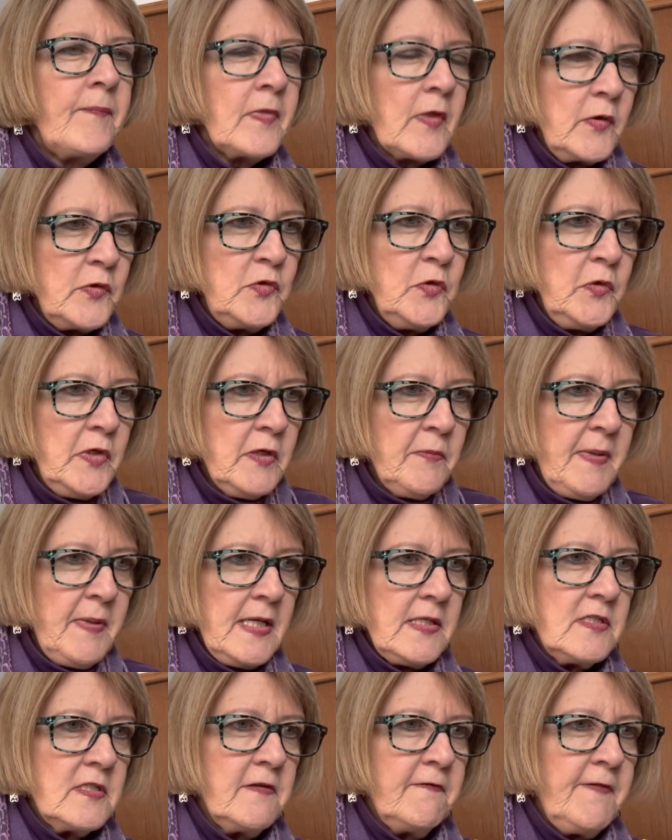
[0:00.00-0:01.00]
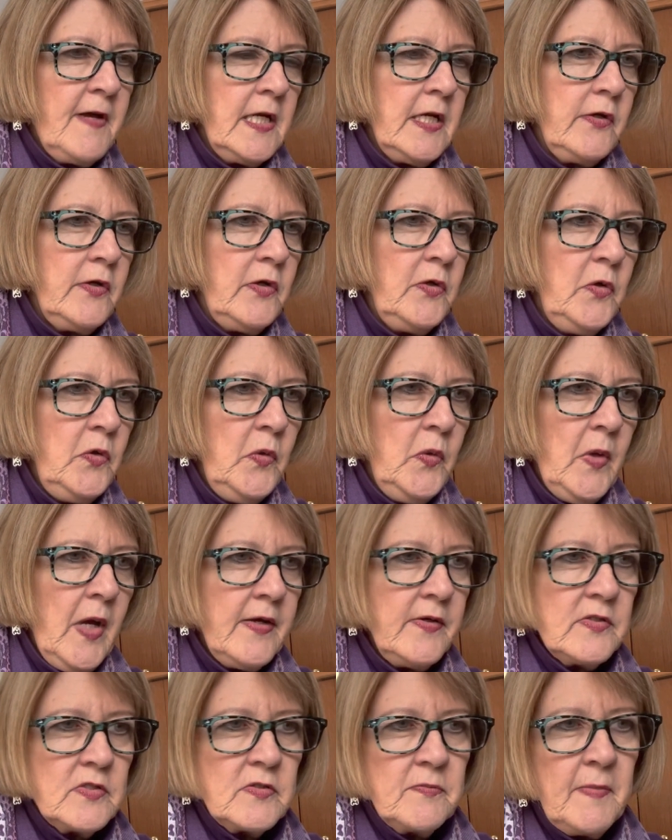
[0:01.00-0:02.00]
do your best to find out who
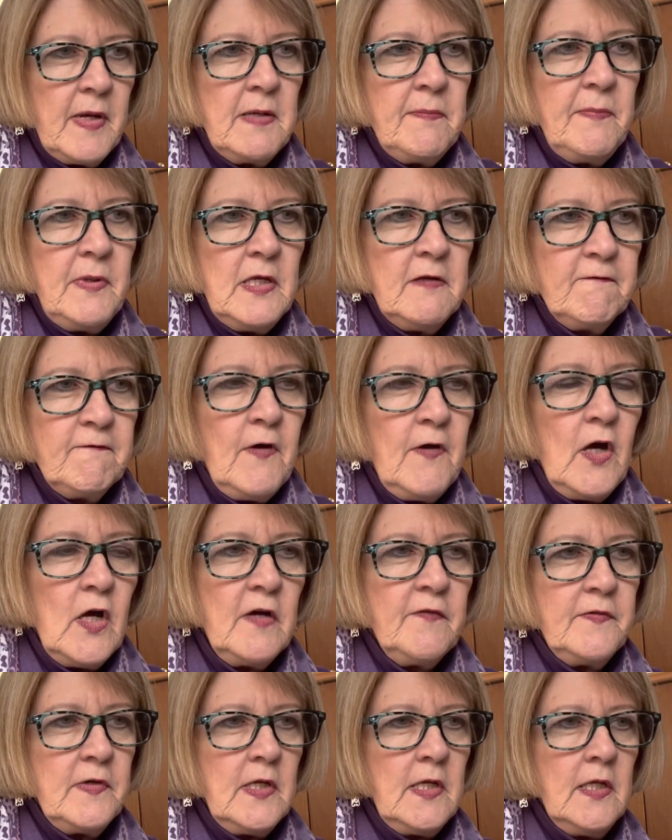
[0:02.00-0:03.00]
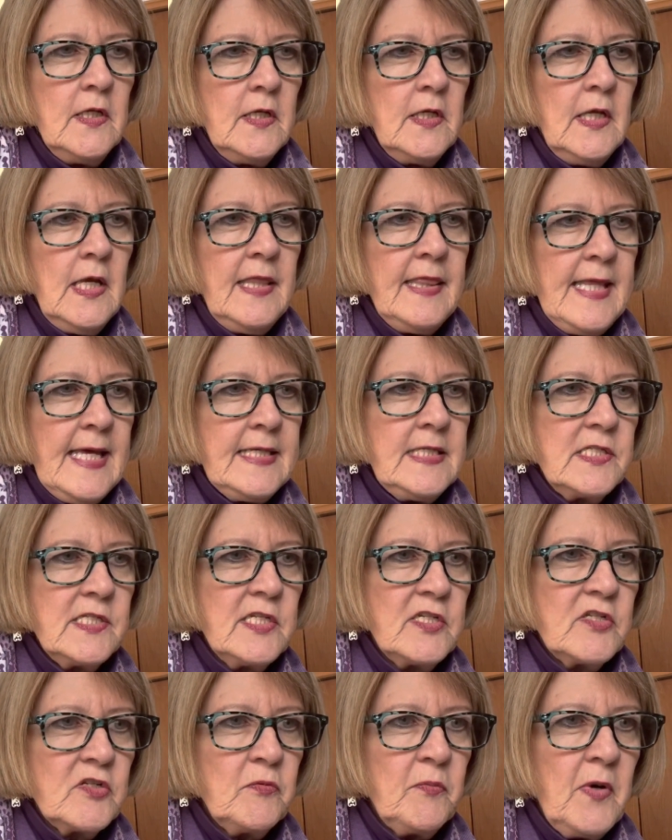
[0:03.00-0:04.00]
else might be involved in that
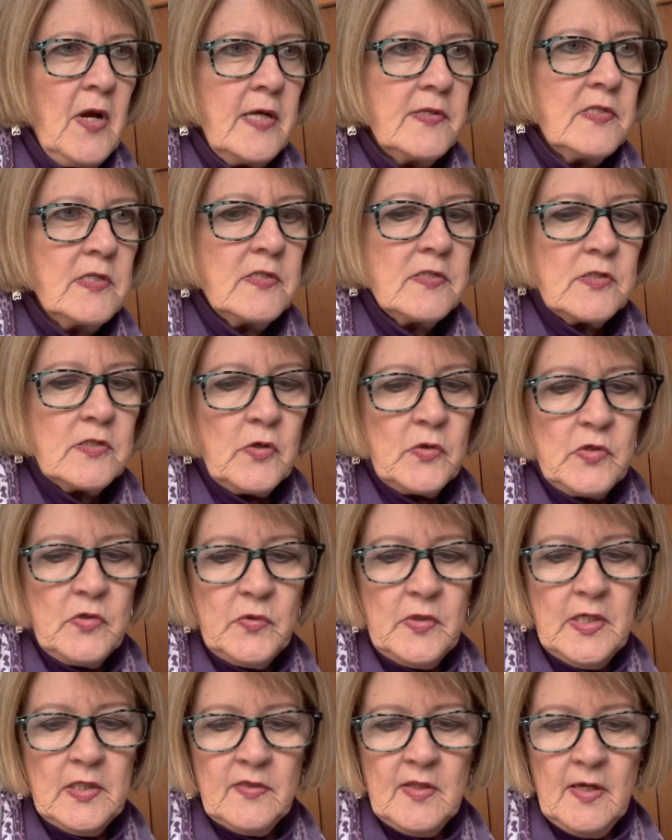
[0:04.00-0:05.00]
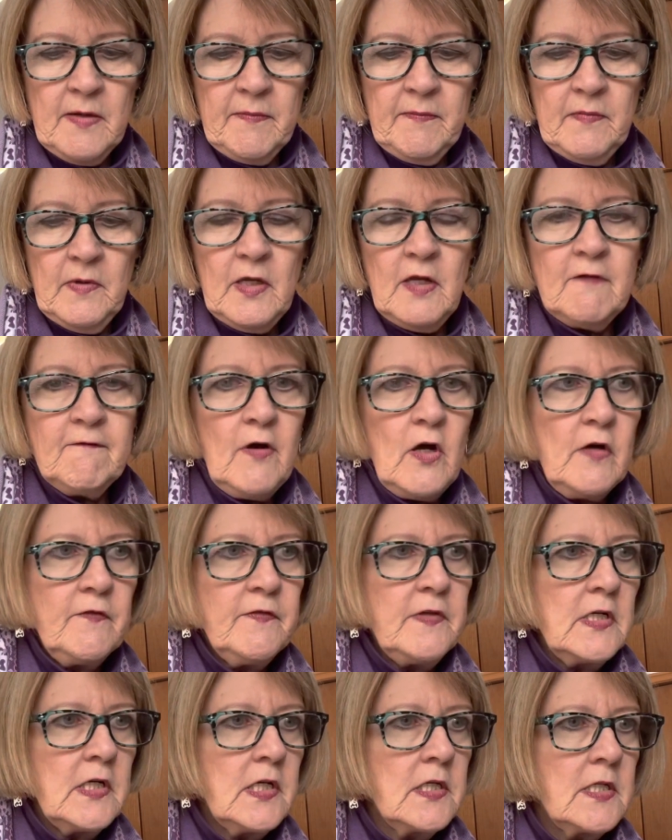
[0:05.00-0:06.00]
decision process, so you get them involved
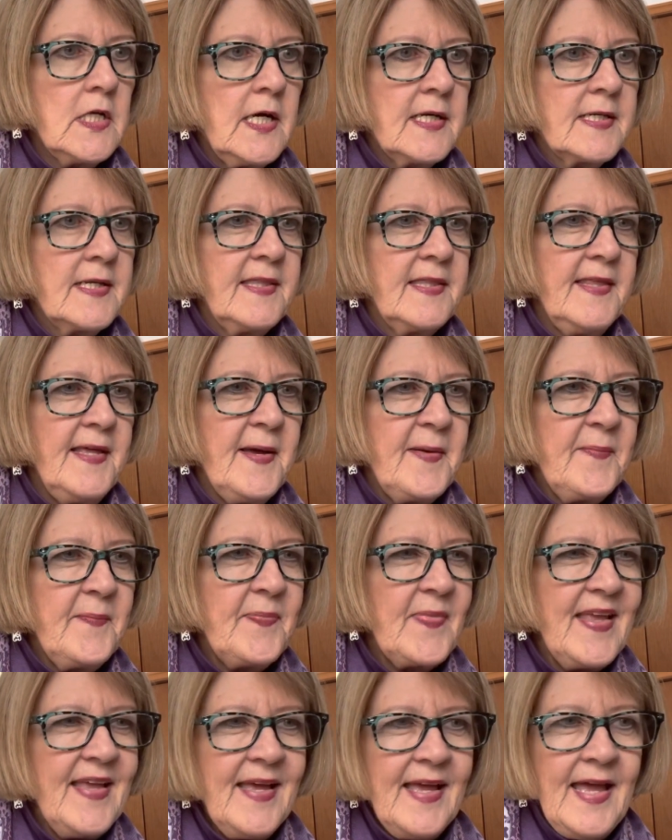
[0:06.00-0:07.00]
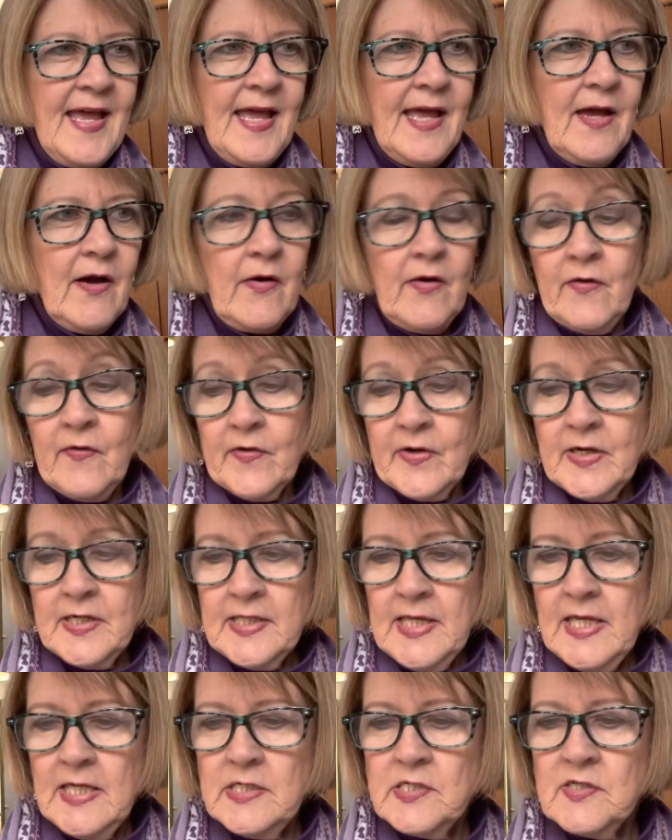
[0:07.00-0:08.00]
and can talk to them or
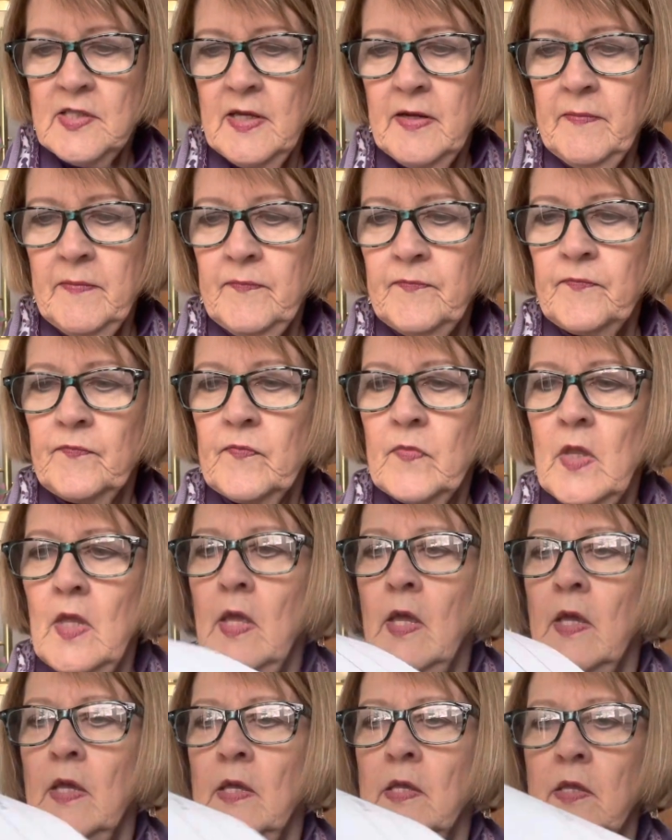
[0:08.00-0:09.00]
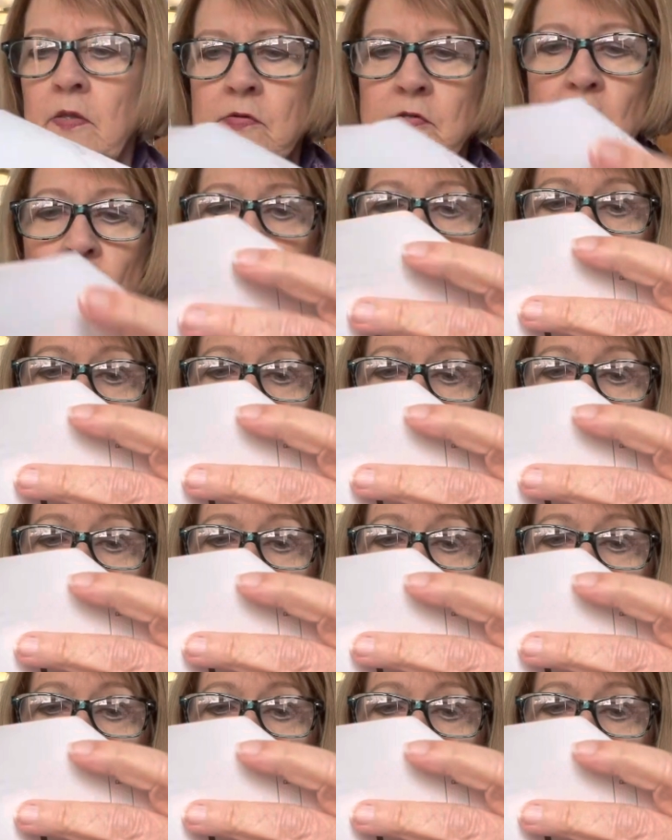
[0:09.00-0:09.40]
engage them. So